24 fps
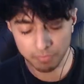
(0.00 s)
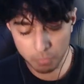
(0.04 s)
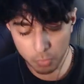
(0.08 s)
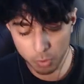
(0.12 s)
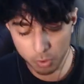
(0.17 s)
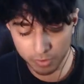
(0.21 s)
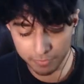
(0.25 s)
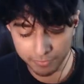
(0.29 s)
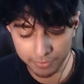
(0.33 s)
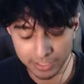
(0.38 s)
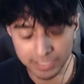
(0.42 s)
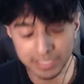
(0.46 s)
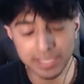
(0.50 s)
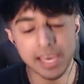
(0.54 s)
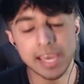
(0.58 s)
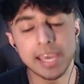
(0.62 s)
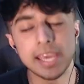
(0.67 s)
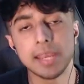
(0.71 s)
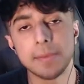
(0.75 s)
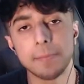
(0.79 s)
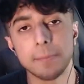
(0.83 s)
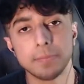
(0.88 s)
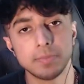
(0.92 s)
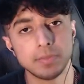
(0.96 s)
of more of a
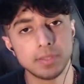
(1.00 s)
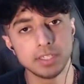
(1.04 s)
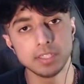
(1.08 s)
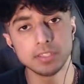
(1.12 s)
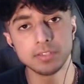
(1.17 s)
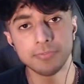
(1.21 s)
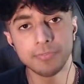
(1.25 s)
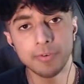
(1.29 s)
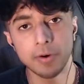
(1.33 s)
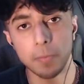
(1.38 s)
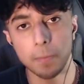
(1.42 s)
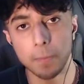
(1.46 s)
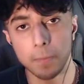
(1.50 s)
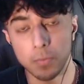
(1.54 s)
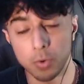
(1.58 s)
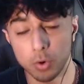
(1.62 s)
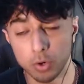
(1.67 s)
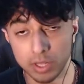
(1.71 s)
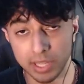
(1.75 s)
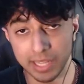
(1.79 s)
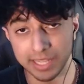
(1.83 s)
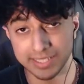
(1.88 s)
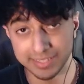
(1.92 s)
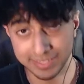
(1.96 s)
game, these felt
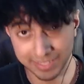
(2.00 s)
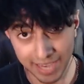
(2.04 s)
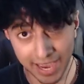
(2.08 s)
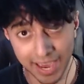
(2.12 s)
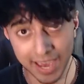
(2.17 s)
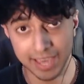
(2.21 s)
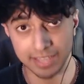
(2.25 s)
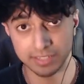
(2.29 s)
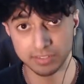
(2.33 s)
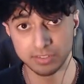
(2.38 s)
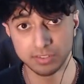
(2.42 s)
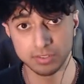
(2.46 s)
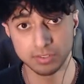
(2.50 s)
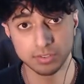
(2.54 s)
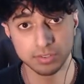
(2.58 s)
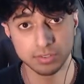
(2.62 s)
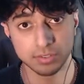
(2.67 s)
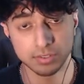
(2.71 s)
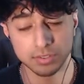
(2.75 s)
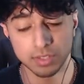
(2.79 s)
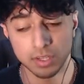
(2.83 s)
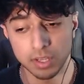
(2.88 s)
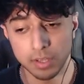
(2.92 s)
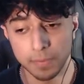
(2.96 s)
more like
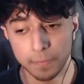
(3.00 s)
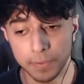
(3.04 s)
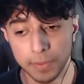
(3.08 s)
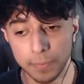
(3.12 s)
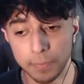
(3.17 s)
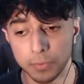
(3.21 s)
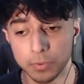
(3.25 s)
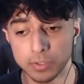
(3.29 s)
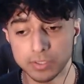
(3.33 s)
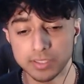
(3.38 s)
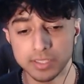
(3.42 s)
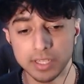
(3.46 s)
tests. People